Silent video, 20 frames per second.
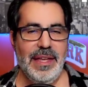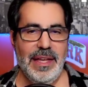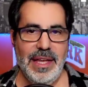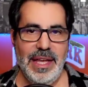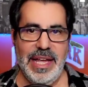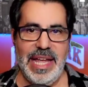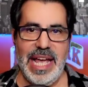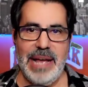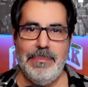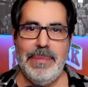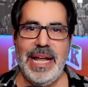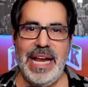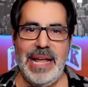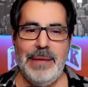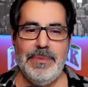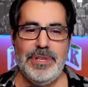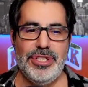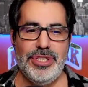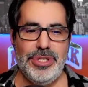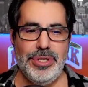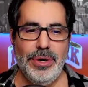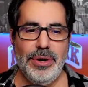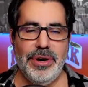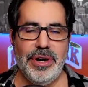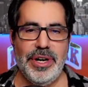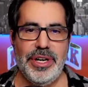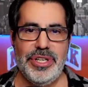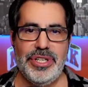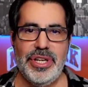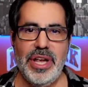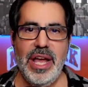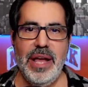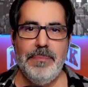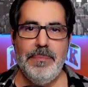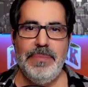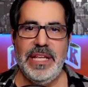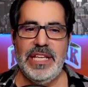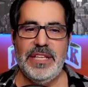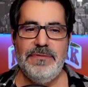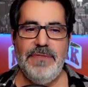Again, my name is George.
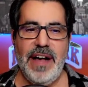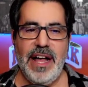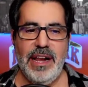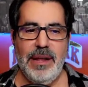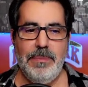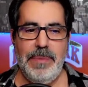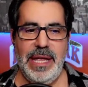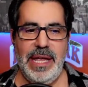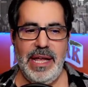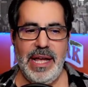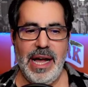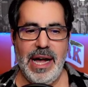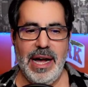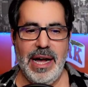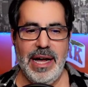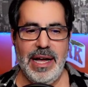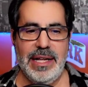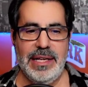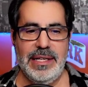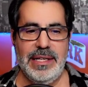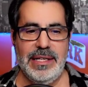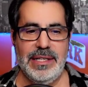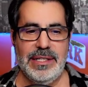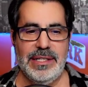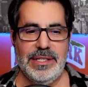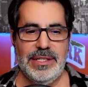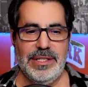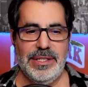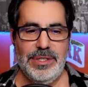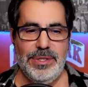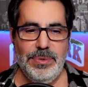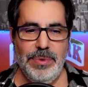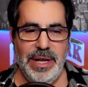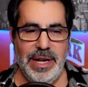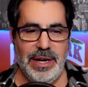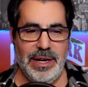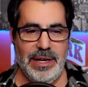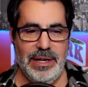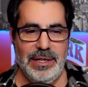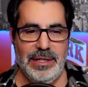Please follow me on
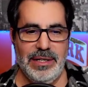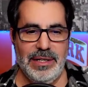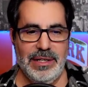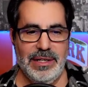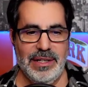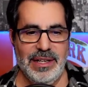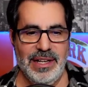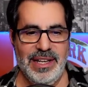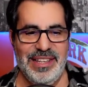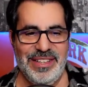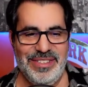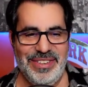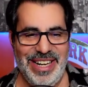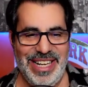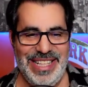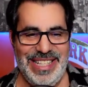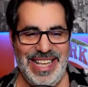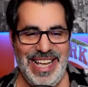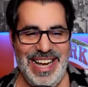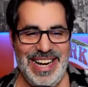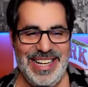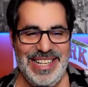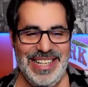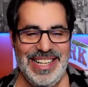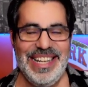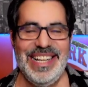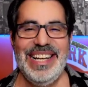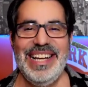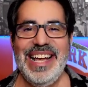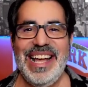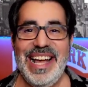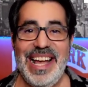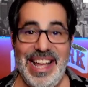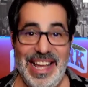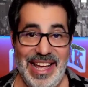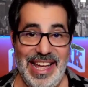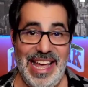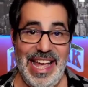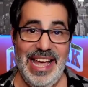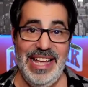Twitter right there
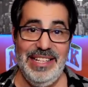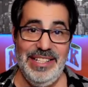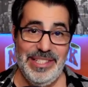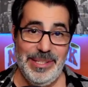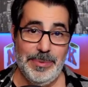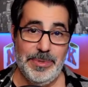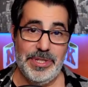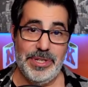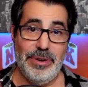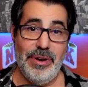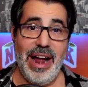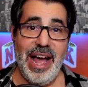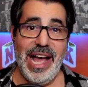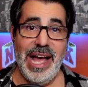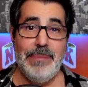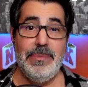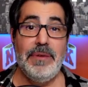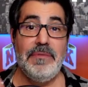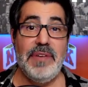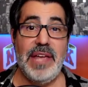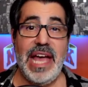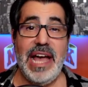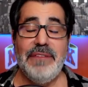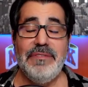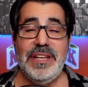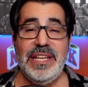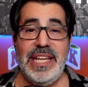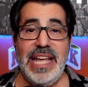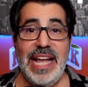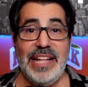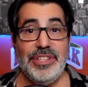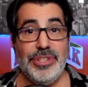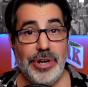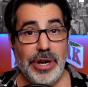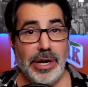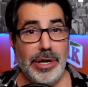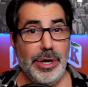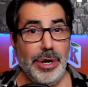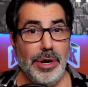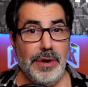and subscribe if you haven't yet. Turn
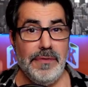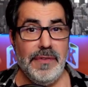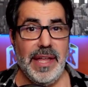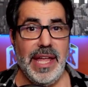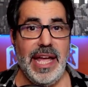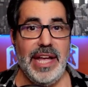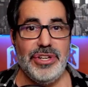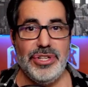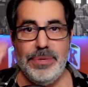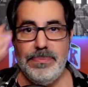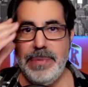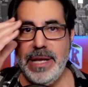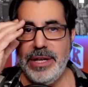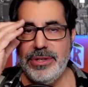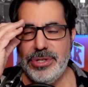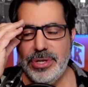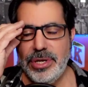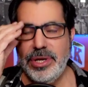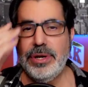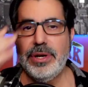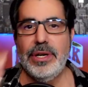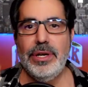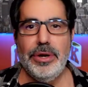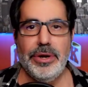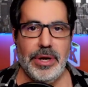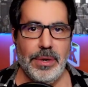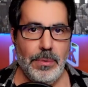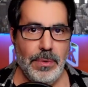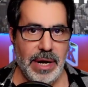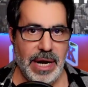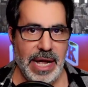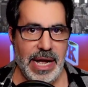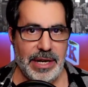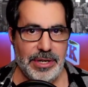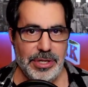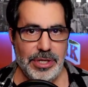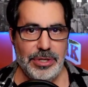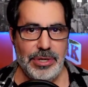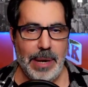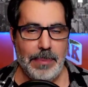on the notification bell so you're alerted when I
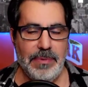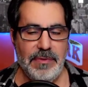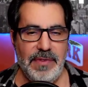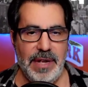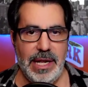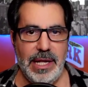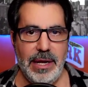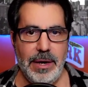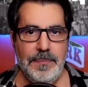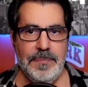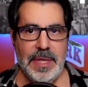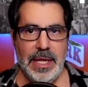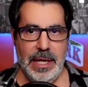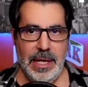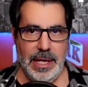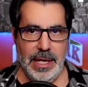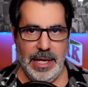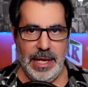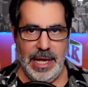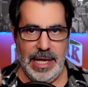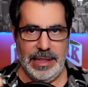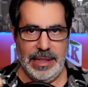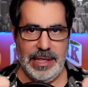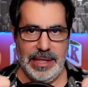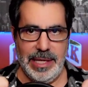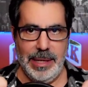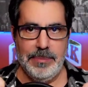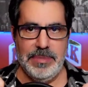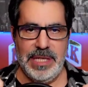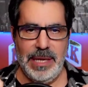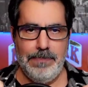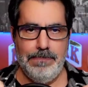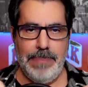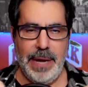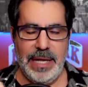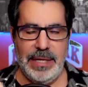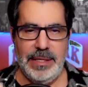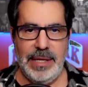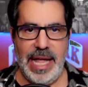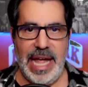actually drop a video. Hit the thumbs up
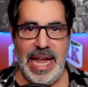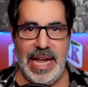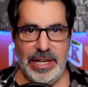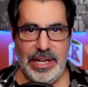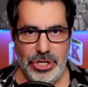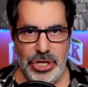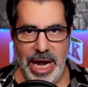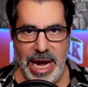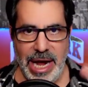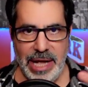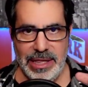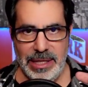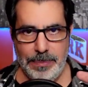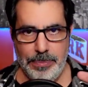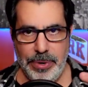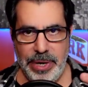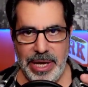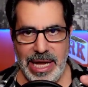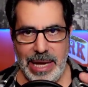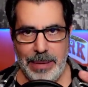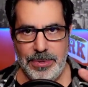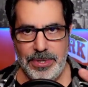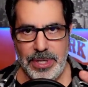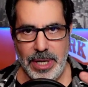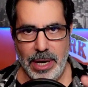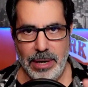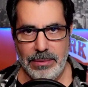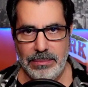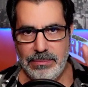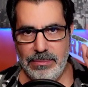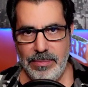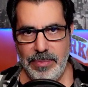button and check out the pregame show.